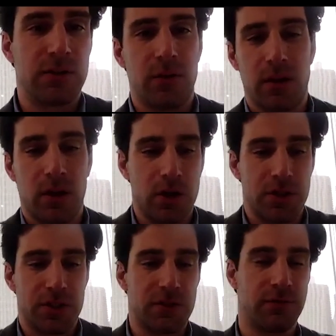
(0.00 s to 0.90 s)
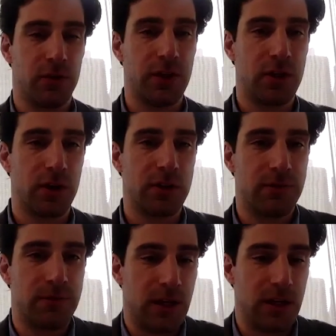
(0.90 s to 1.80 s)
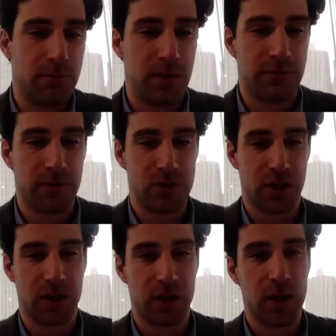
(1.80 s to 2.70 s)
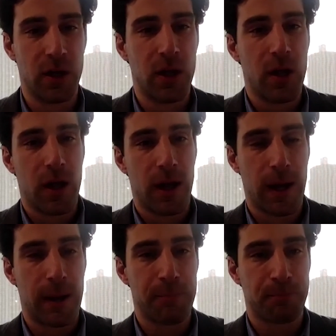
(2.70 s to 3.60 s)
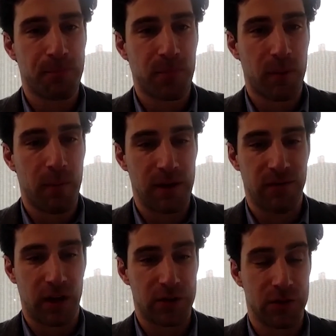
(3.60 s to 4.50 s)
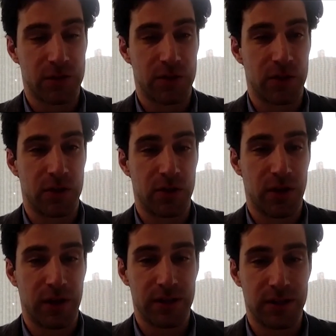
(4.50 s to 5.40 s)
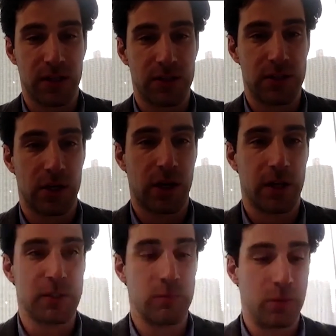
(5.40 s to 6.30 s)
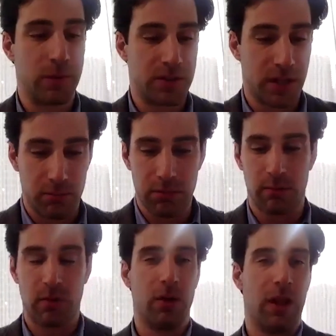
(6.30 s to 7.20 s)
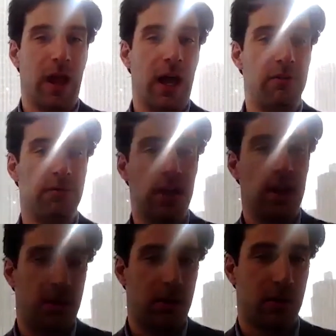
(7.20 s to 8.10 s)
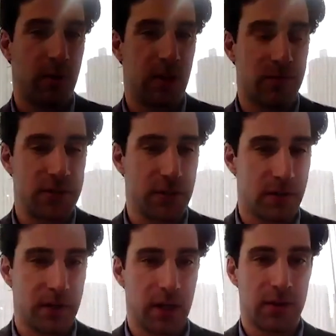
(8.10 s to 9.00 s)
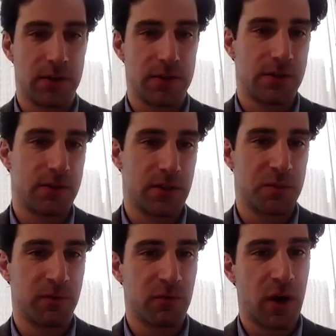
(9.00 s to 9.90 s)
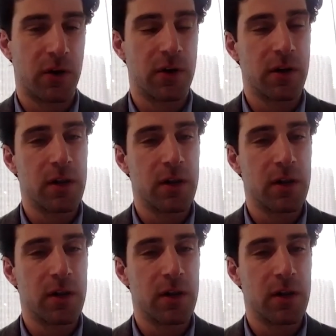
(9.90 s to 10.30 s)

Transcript: One of the largest fully cooked fajita beef and chicken manufacturers in the United States is our customer. We just help them go live in their main facility on this system of record.